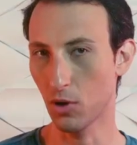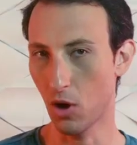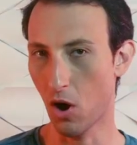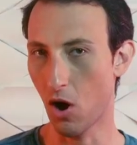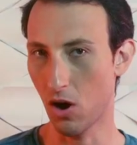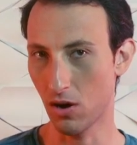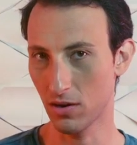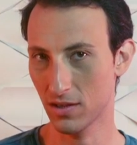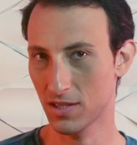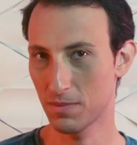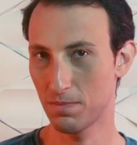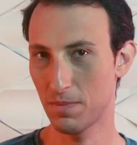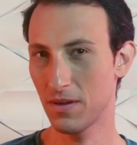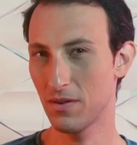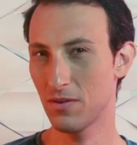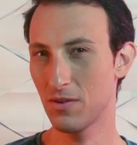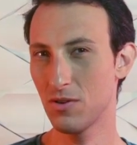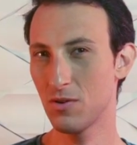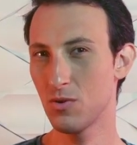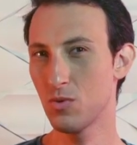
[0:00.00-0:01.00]
logs,
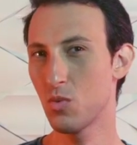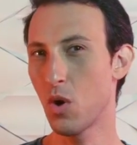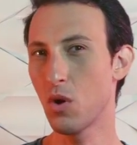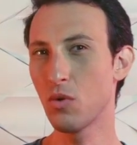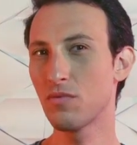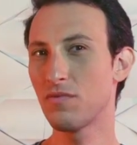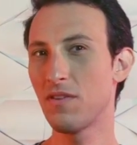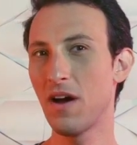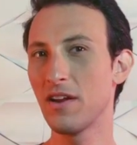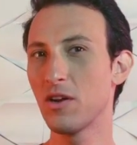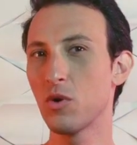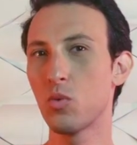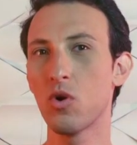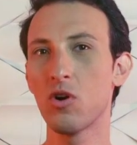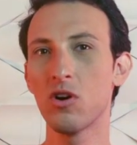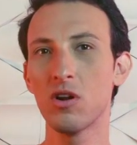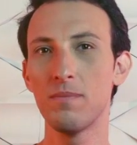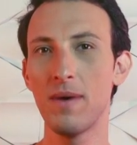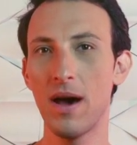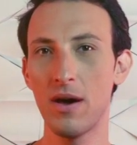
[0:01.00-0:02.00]
but you won't find a
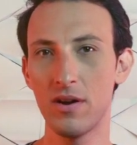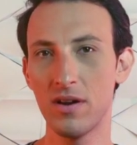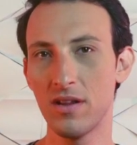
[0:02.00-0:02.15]
word about